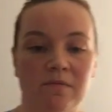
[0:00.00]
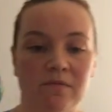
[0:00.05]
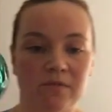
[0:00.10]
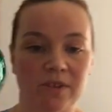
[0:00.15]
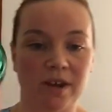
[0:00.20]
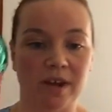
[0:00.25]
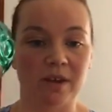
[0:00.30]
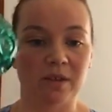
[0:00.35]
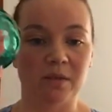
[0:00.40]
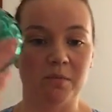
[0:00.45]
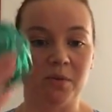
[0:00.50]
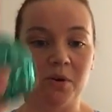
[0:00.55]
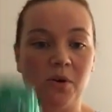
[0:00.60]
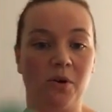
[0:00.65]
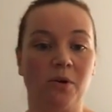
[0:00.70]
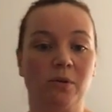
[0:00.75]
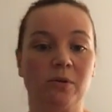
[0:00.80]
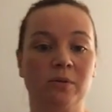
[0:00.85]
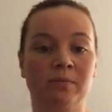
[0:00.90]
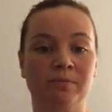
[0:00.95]
Franklin
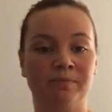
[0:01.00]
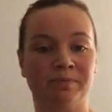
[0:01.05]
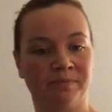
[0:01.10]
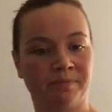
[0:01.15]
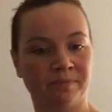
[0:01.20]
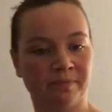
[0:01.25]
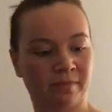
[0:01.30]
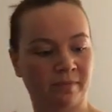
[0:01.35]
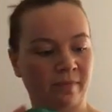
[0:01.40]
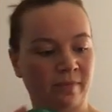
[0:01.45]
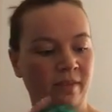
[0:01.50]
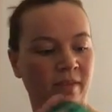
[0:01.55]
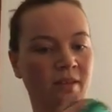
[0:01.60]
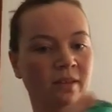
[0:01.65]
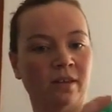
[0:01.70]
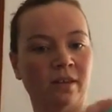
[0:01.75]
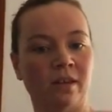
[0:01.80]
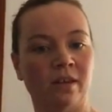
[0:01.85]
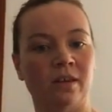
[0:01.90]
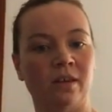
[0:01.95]
ball
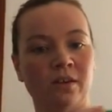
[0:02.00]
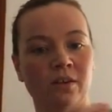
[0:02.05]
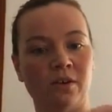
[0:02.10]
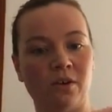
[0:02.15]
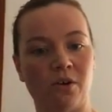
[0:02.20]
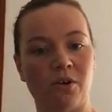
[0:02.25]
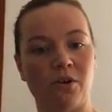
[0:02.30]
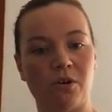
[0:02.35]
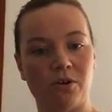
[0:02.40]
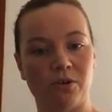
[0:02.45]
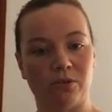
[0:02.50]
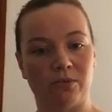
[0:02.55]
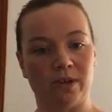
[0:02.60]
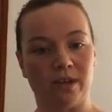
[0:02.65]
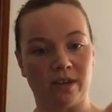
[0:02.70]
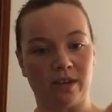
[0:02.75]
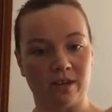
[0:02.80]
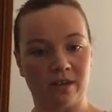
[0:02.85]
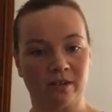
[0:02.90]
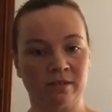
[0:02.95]
all the
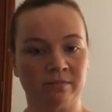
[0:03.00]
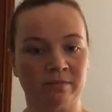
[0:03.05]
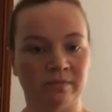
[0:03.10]
way